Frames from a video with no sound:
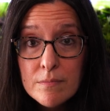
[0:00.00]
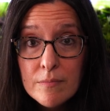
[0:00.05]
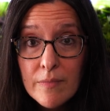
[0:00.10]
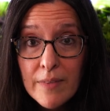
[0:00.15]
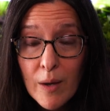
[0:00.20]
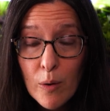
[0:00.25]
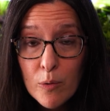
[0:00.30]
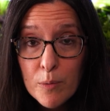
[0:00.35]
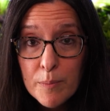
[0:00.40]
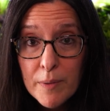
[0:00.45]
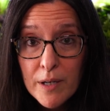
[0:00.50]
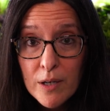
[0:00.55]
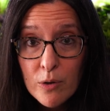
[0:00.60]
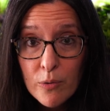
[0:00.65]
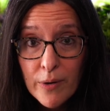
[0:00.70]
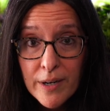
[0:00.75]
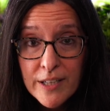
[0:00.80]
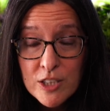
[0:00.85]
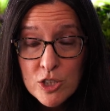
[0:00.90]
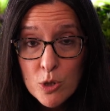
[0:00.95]
That would be a
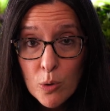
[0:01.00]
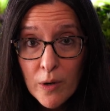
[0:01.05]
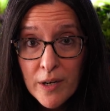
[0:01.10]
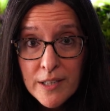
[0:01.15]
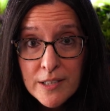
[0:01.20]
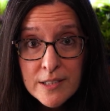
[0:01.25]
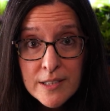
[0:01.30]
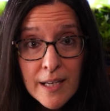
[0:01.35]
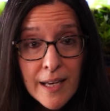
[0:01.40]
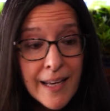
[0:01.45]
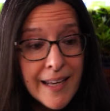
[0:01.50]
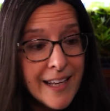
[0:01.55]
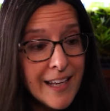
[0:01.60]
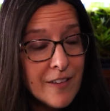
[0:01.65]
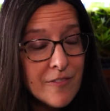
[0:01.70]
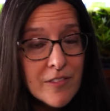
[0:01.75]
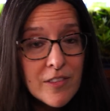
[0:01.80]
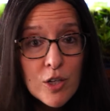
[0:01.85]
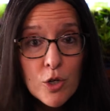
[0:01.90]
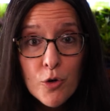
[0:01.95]
great choice.
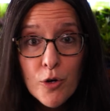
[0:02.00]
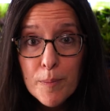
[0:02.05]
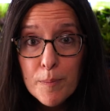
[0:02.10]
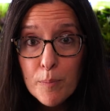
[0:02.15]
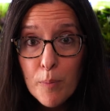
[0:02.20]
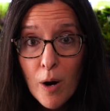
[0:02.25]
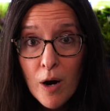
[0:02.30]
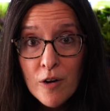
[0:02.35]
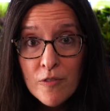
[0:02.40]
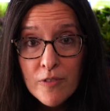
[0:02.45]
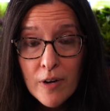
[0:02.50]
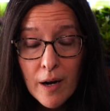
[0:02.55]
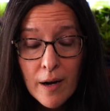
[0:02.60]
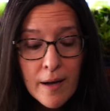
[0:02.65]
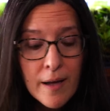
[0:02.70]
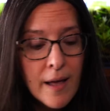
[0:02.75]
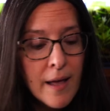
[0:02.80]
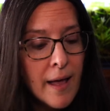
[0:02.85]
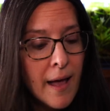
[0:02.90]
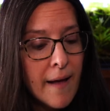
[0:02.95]
Even the crypt parva.
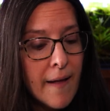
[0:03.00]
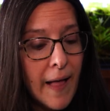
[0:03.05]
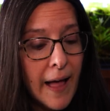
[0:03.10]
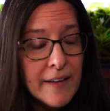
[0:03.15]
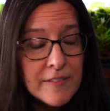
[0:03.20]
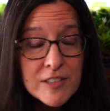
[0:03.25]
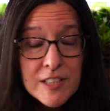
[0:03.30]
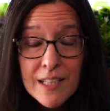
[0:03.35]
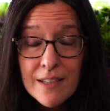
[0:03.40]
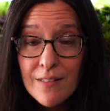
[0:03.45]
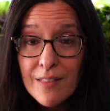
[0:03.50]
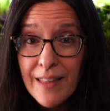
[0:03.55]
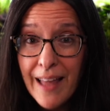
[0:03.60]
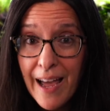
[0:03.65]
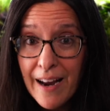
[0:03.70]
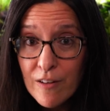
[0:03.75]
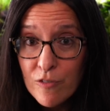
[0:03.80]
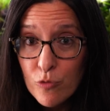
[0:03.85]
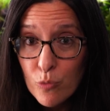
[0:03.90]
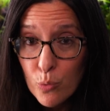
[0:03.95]
I've seen a
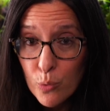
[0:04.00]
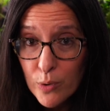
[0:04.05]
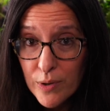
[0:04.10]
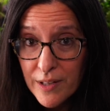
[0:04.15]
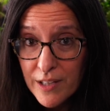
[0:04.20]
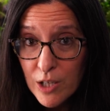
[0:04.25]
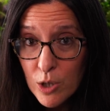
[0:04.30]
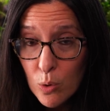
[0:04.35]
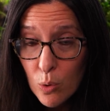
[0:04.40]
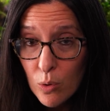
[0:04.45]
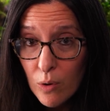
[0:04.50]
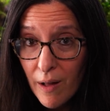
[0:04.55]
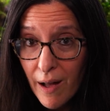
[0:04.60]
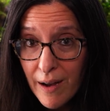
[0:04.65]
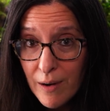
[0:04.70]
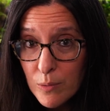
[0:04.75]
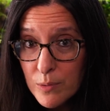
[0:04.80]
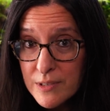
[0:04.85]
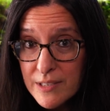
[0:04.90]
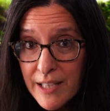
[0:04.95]
lot of really cool
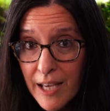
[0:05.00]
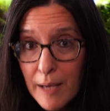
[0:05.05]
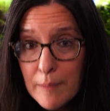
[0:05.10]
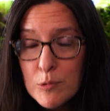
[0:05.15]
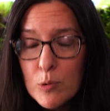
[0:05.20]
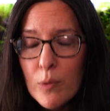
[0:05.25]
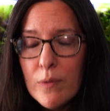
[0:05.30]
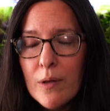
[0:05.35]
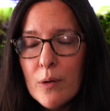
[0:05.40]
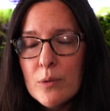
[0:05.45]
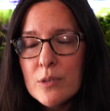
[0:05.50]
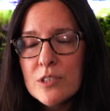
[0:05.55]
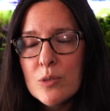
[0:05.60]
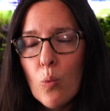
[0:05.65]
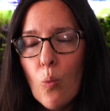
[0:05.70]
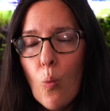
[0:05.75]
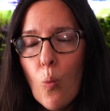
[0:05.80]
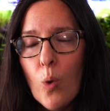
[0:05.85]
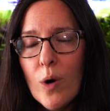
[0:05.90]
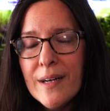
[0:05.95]
aquascapes where there is
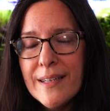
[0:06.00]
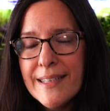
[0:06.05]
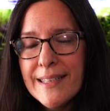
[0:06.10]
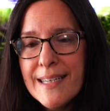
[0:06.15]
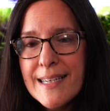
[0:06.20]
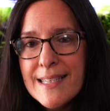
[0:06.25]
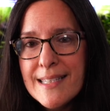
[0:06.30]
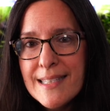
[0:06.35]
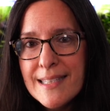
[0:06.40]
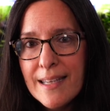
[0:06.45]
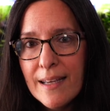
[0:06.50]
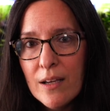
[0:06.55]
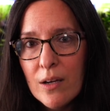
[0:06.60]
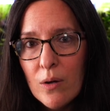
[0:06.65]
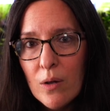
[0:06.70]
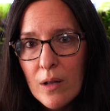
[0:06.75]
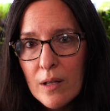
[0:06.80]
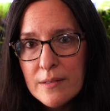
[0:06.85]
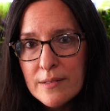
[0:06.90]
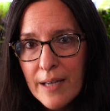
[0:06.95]
one
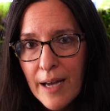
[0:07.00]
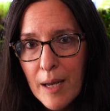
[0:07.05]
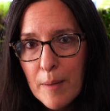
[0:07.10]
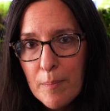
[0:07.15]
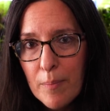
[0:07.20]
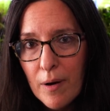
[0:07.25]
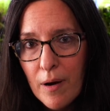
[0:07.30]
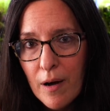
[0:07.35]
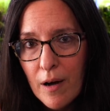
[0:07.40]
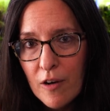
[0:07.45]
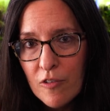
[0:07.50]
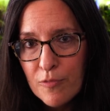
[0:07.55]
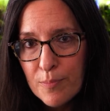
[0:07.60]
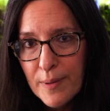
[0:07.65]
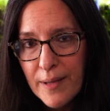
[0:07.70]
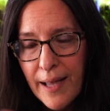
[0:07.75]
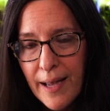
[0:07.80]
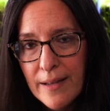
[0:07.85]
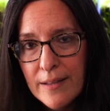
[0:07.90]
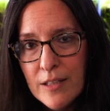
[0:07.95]
single type of
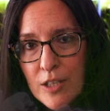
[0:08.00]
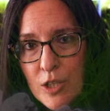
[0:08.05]
plant